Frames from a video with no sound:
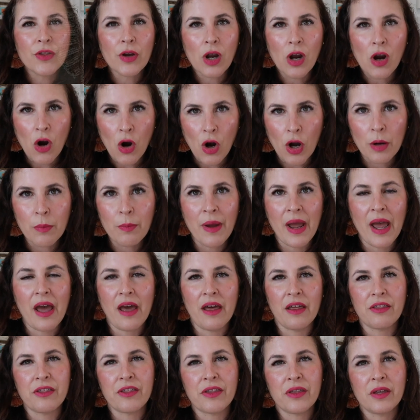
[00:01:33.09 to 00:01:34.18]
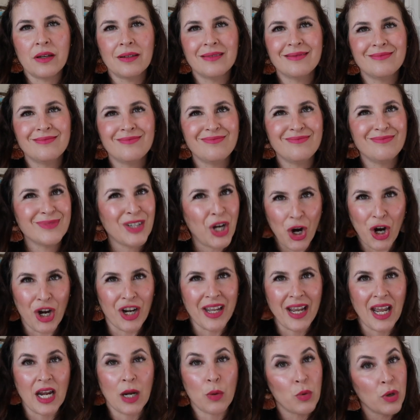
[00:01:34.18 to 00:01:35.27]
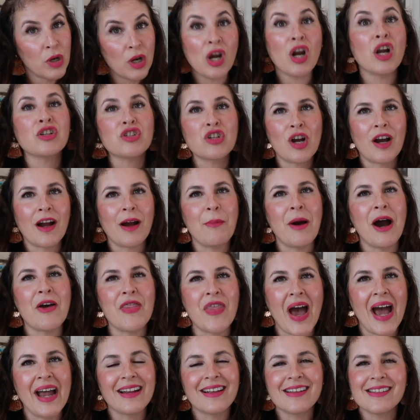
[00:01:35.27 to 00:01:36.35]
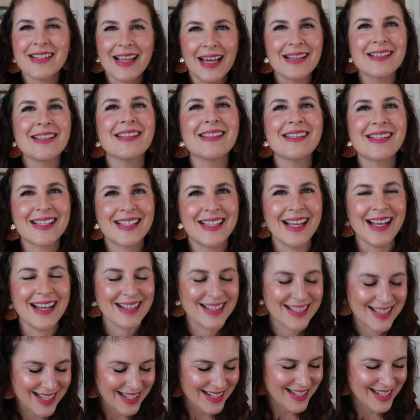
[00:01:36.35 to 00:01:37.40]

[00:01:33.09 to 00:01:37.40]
the Carbeth cardigan, and we're not talking about that because that's a sensitive